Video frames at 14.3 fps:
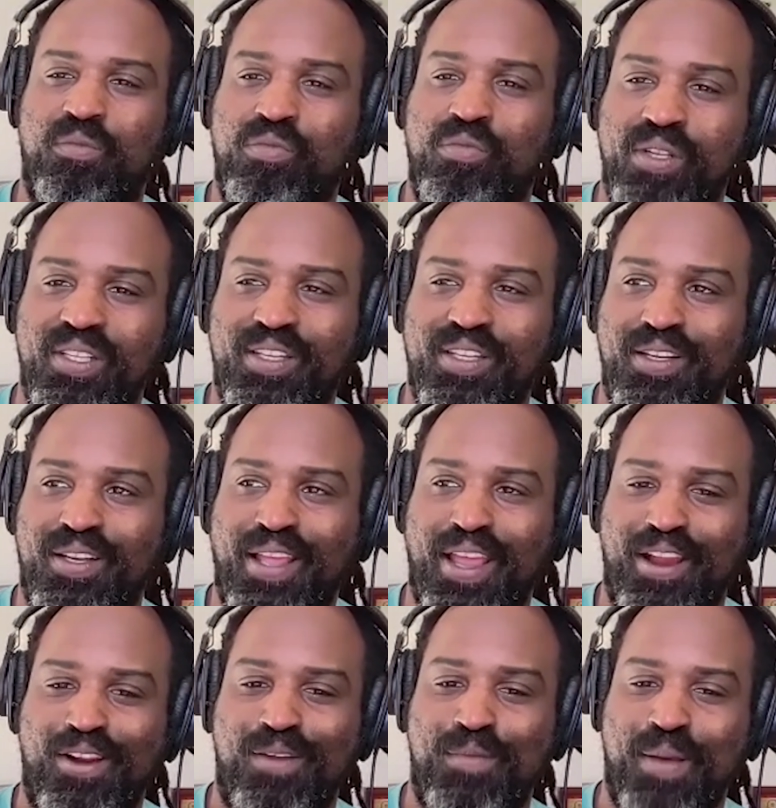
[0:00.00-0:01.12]
really good
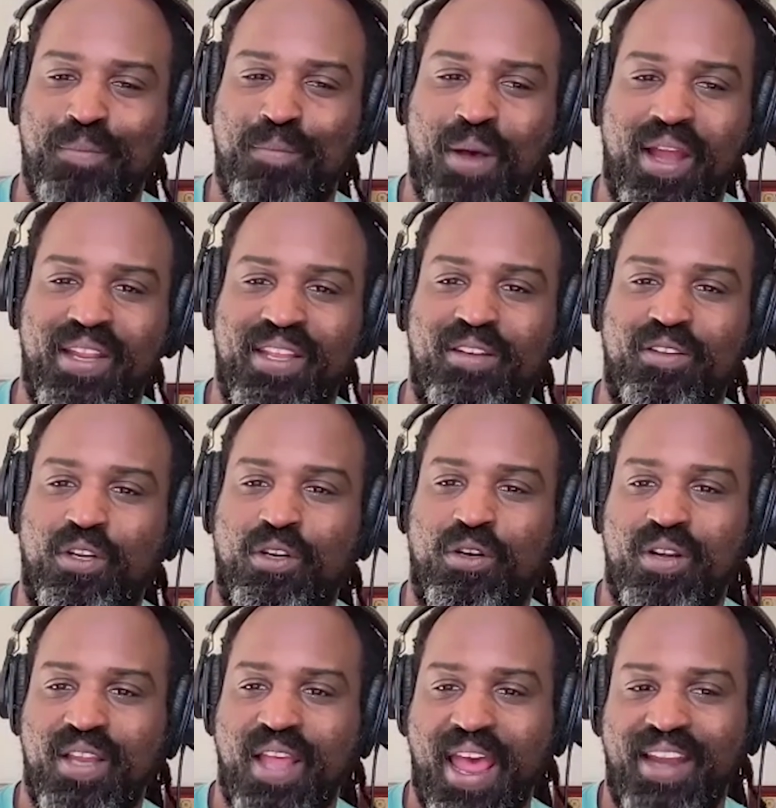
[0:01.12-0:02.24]
care of my body and
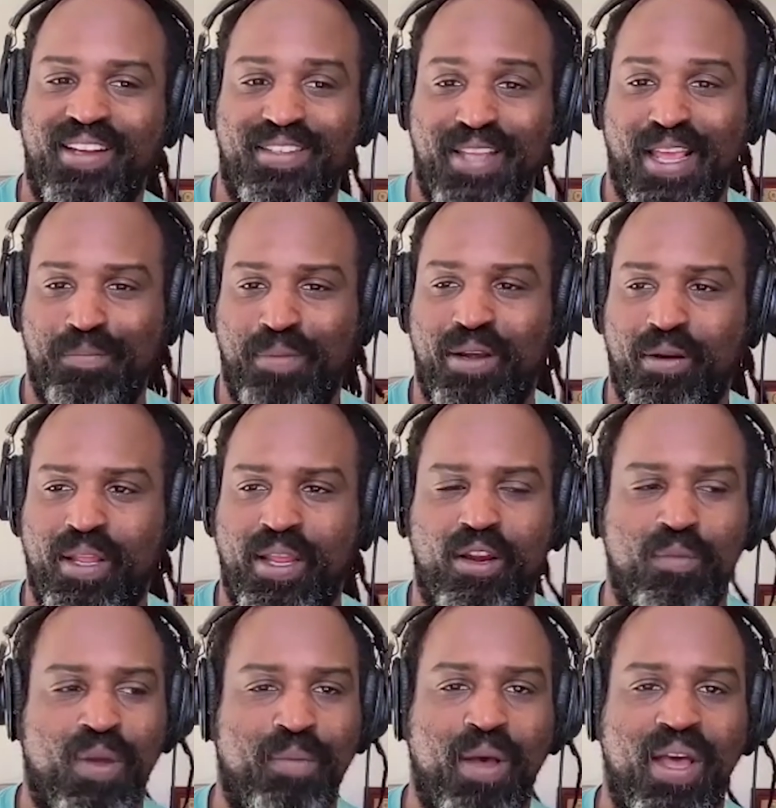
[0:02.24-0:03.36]
learned how to take better care of
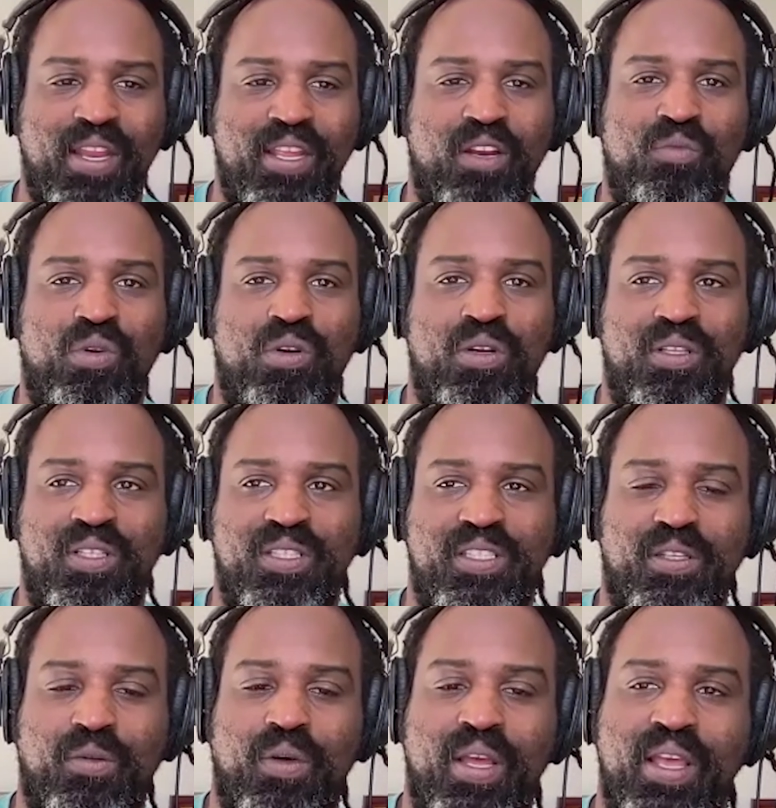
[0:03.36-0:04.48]
my body in a more
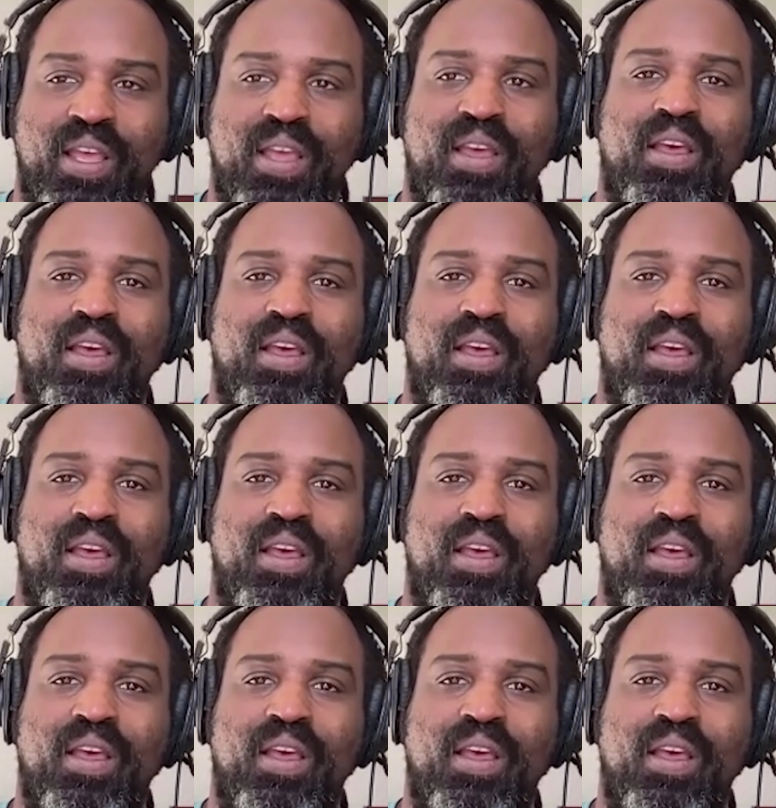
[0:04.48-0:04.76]
holistic way.